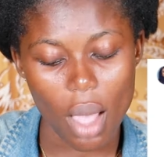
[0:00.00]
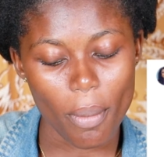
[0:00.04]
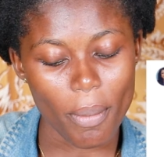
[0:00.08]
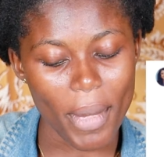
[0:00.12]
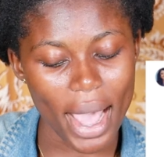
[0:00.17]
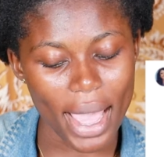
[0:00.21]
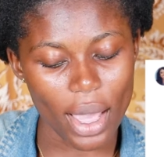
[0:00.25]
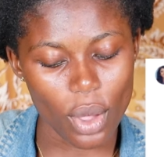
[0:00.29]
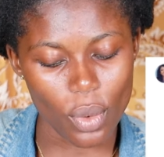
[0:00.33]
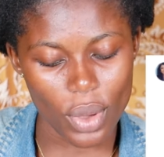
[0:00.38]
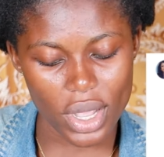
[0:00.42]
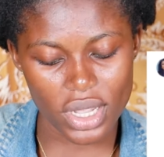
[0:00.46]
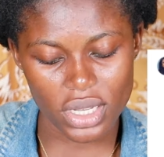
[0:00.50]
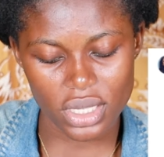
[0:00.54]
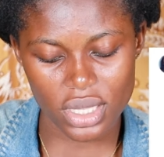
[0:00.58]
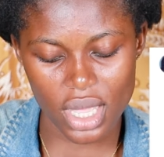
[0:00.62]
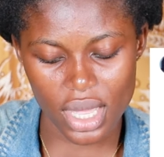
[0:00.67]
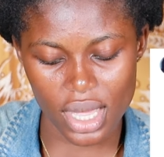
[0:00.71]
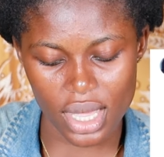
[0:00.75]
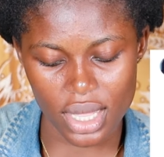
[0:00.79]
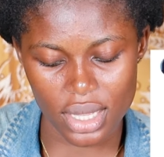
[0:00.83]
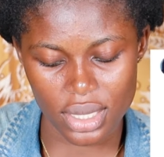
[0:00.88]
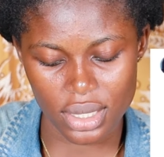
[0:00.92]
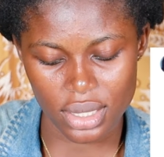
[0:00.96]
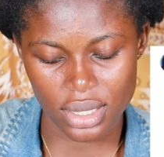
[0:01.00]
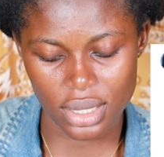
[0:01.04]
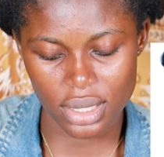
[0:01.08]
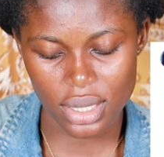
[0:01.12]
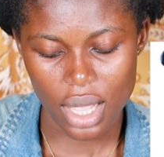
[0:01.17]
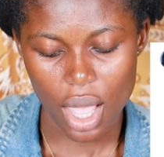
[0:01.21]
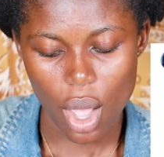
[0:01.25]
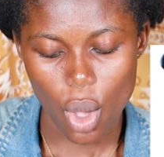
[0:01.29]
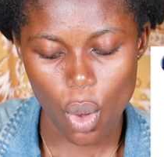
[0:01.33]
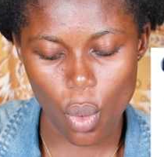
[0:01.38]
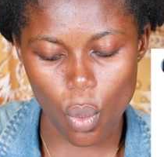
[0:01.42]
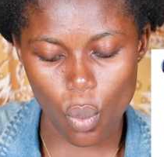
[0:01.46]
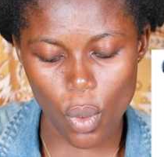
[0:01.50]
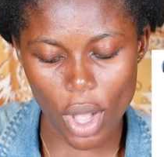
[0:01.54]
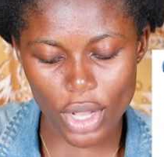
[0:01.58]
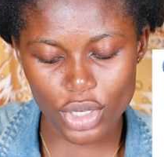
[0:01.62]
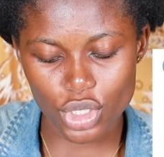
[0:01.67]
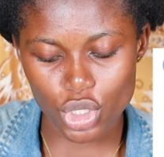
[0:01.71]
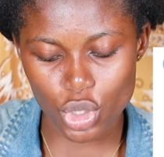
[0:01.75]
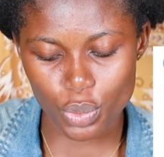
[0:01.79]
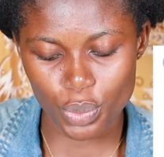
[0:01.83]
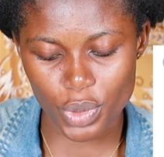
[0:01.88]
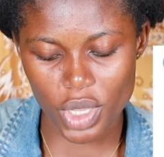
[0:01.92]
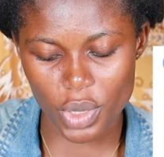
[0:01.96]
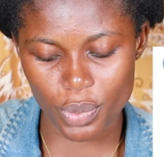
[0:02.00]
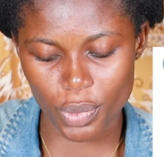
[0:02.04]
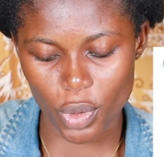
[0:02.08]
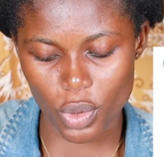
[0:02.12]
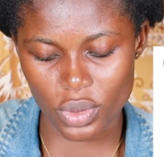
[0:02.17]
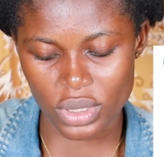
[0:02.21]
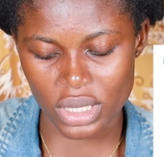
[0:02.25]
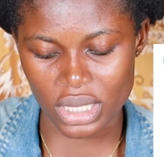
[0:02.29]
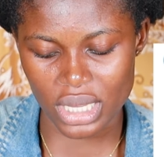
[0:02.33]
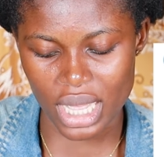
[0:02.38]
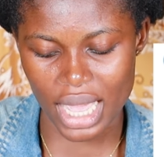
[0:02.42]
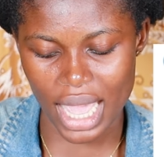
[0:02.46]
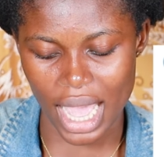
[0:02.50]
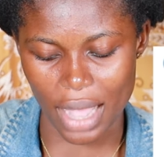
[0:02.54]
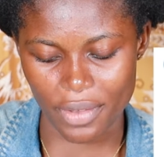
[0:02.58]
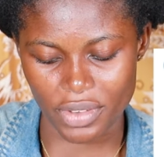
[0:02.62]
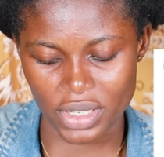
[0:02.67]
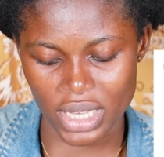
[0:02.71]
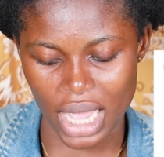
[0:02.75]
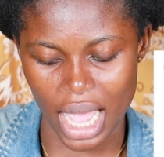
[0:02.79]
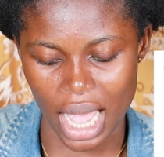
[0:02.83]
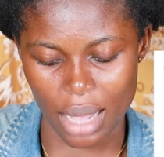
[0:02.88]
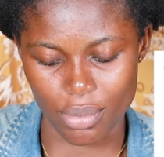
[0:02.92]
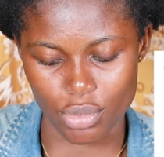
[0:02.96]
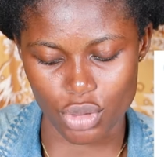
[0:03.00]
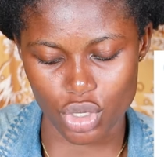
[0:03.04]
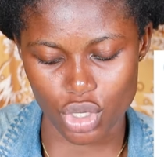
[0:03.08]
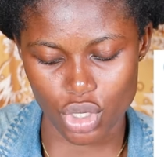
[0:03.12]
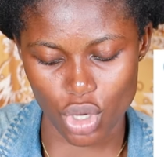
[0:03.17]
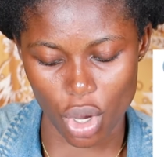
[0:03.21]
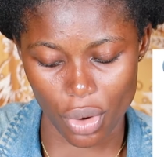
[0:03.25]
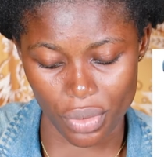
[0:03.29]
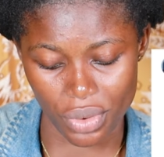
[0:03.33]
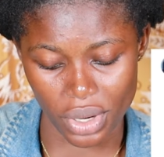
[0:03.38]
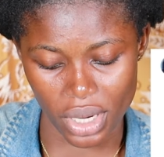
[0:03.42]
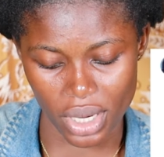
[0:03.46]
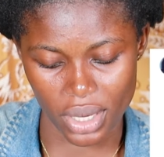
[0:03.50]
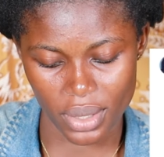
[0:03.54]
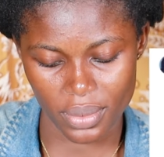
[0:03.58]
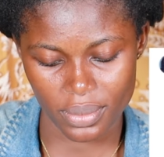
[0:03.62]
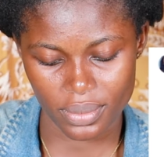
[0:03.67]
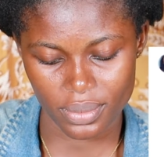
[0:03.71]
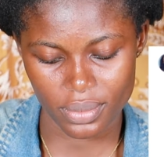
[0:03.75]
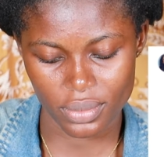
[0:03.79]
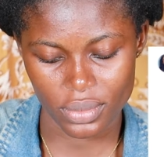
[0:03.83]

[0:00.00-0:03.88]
My question is, what do people say after I'm sorry?